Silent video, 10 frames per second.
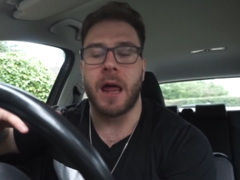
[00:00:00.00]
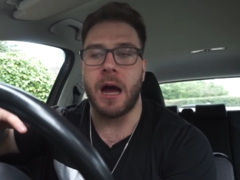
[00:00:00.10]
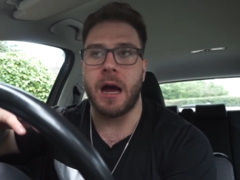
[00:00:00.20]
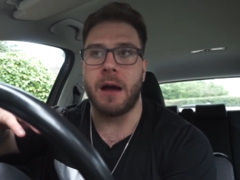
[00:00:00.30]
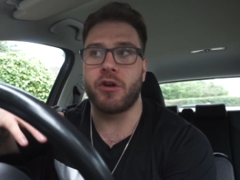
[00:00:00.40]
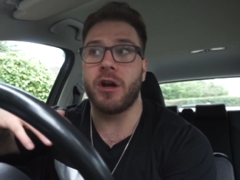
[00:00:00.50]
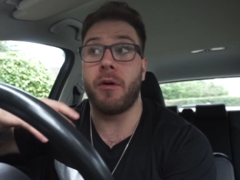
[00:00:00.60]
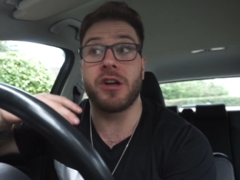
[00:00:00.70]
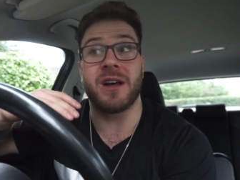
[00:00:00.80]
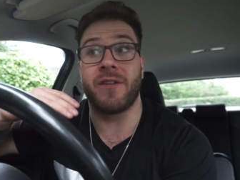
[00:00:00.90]
you're going to
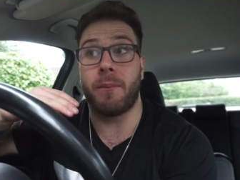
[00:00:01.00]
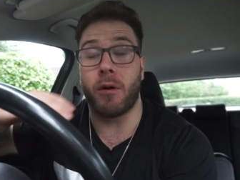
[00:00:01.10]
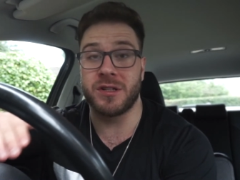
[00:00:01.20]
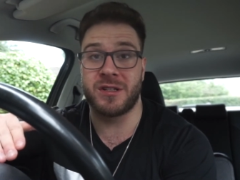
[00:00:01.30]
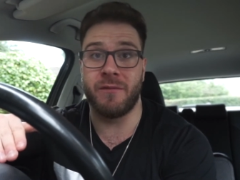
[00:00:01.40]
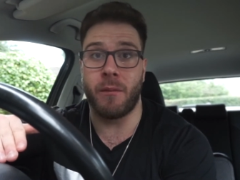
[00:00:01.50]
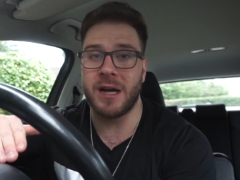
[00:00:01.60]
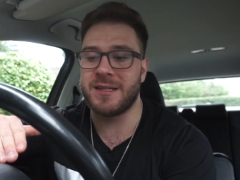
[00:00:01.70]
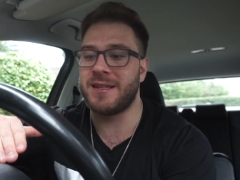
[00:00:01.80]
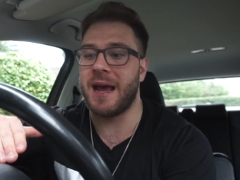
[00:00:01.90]
put yourself in a positive
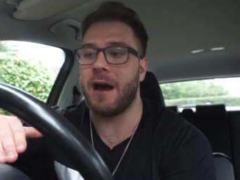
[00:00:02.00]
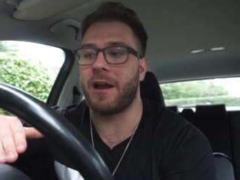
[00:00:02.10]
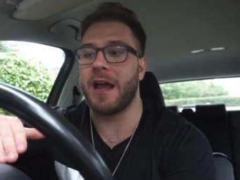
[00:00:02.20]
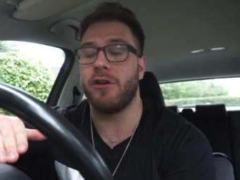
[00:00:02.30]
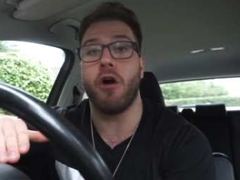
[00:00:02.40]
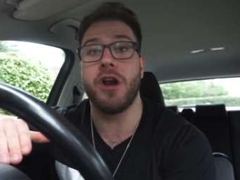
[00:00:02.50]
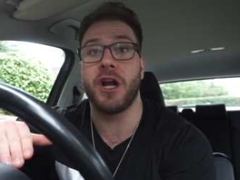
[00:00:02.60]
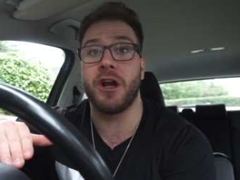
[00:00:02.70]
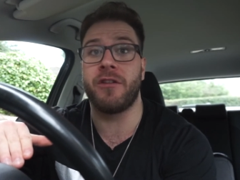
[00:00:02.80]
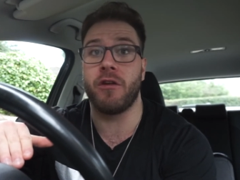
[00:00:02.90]
mindset, okay? Not only are
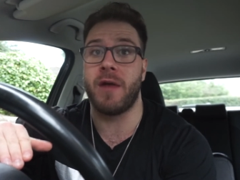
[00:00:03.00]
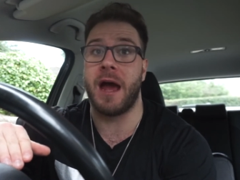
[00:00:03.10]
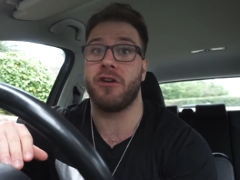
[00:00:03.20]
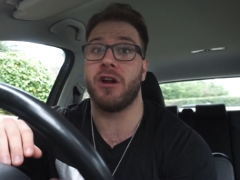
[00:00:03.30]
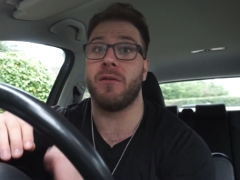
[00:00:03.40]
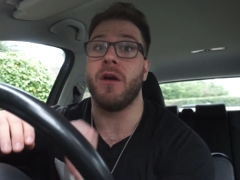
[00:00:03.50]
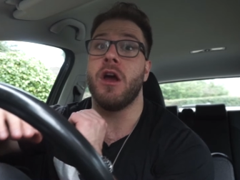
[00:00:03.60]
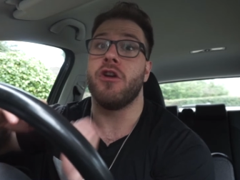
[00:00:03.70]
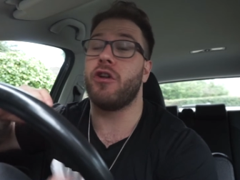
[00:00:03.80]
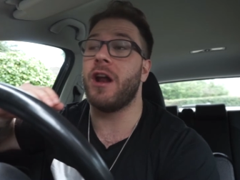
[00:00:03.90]
you going to do that, you're going
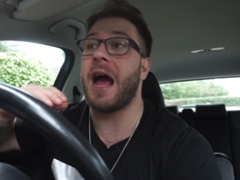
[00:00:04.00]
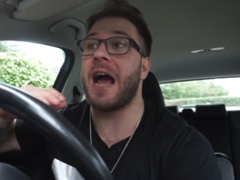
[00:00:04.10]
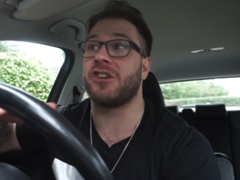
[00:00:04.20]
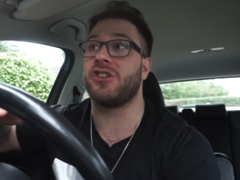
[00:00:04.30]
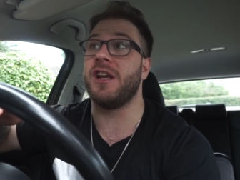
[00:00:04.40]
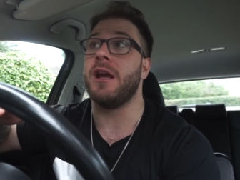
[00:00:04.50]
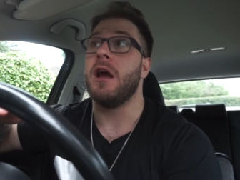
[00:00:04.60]
to actually...